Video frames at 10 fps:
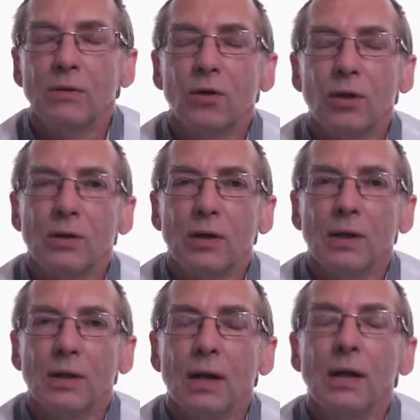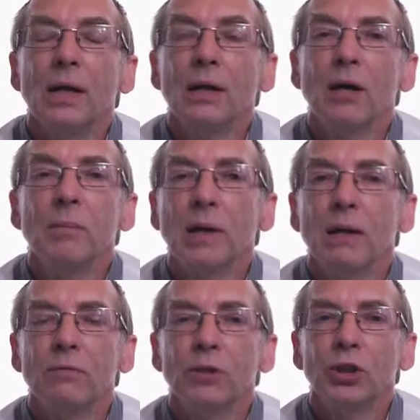got a client coming
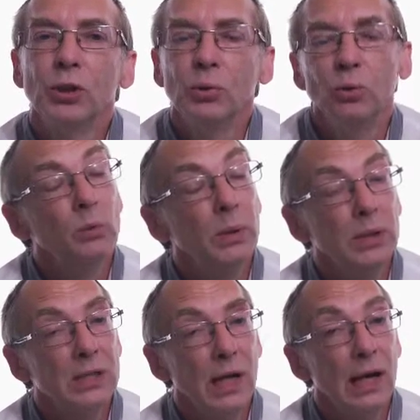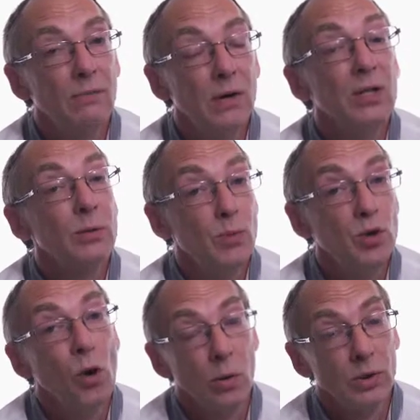in for a shoot, normally you just advise
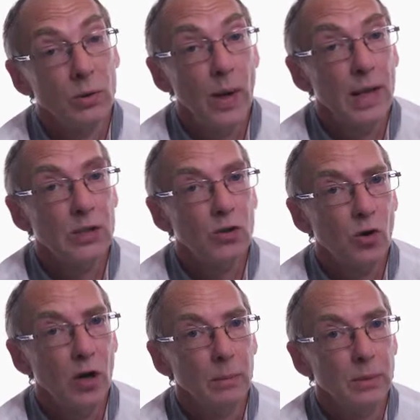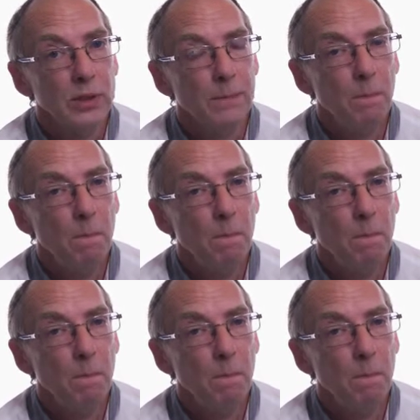them not to wear stripes.